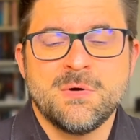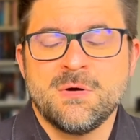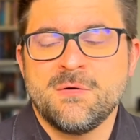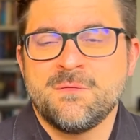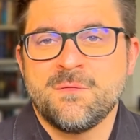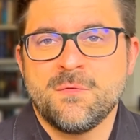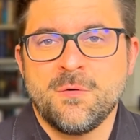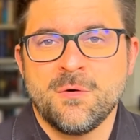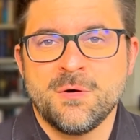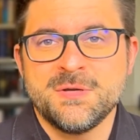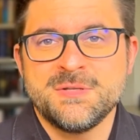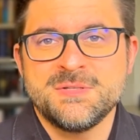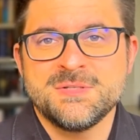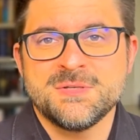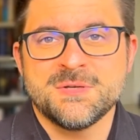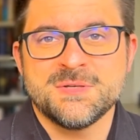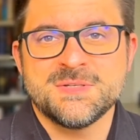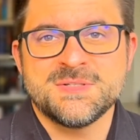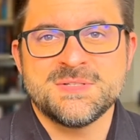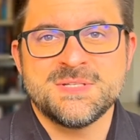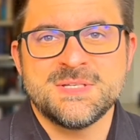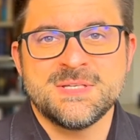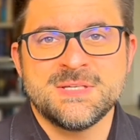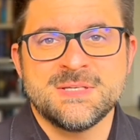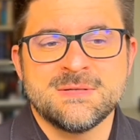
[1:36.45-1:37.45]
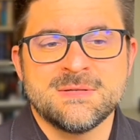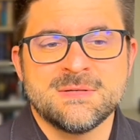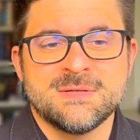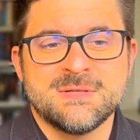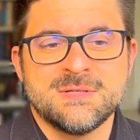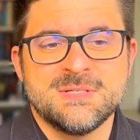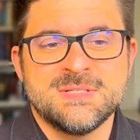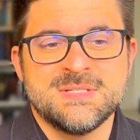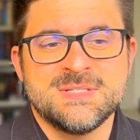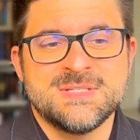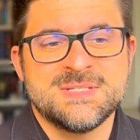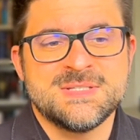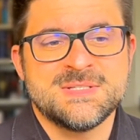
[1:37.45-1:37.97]
of coin tossing
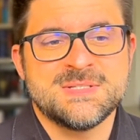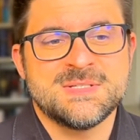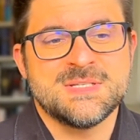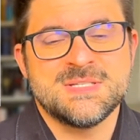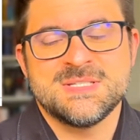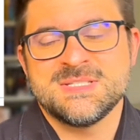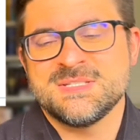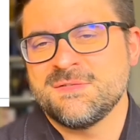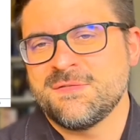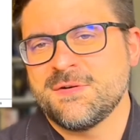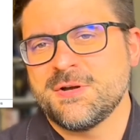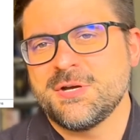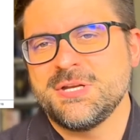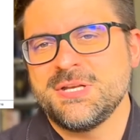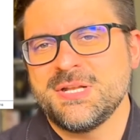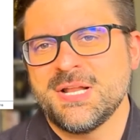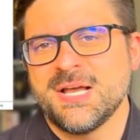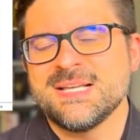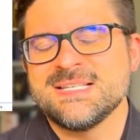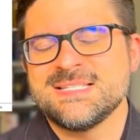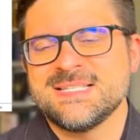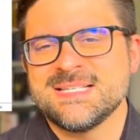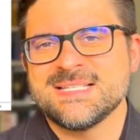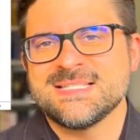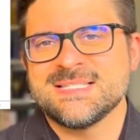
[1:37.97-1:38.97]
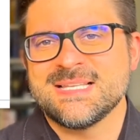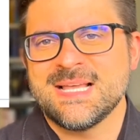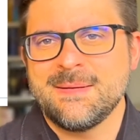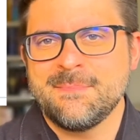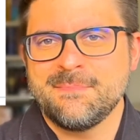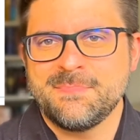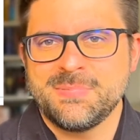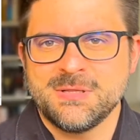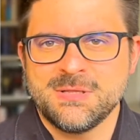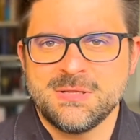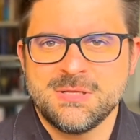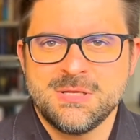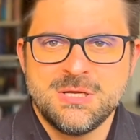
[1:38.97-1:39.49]
is a very nice
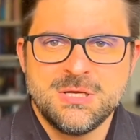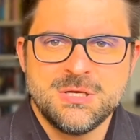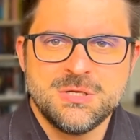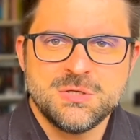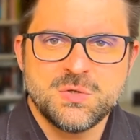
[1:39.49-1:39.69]
example